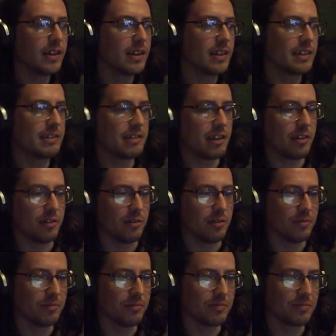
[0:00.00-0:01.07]
So,
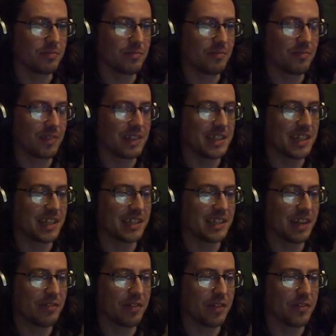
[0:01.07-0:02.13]
is he going to
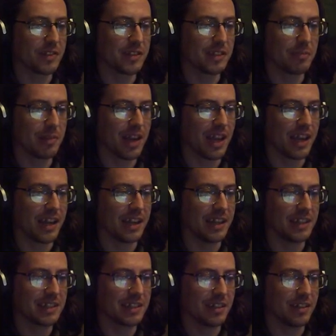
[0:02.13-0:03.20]
take forever to play
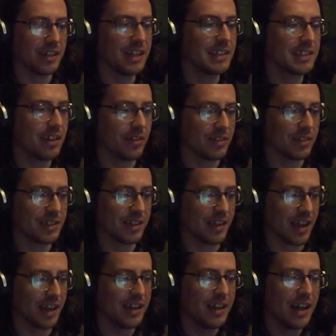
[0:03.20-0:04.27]
his game? He is not, okay.
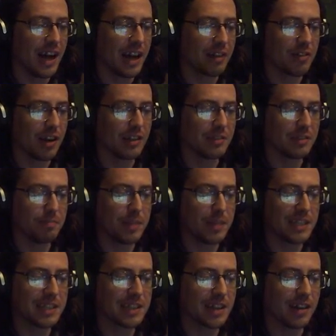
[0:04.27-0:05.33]
Add a random
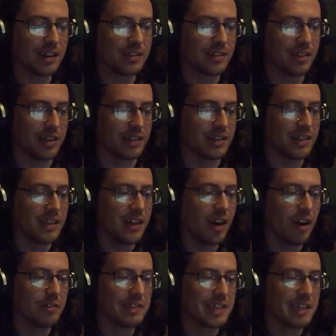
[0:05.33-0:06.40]
beast card to hand.
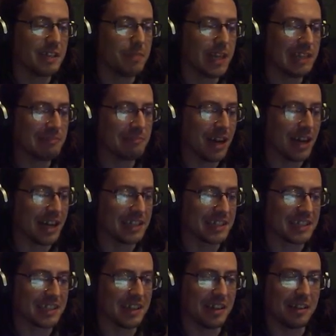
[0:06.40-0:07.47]
Obviously,
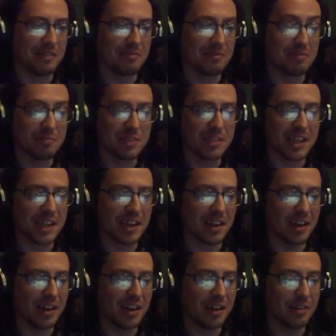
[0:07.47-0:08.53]
Beastmaster in
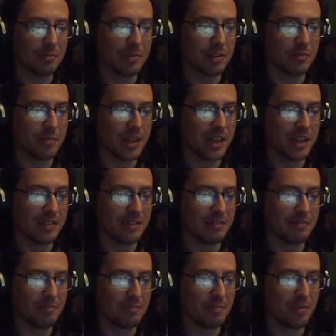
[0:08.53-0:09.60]
particular would have been
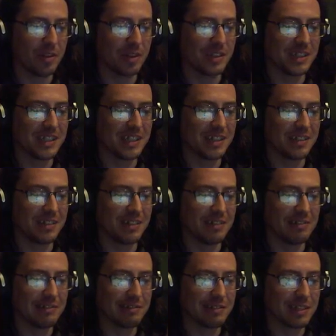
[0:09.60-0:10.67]
pretty
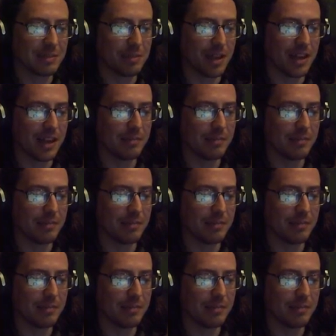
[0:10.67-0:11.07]
useful to play.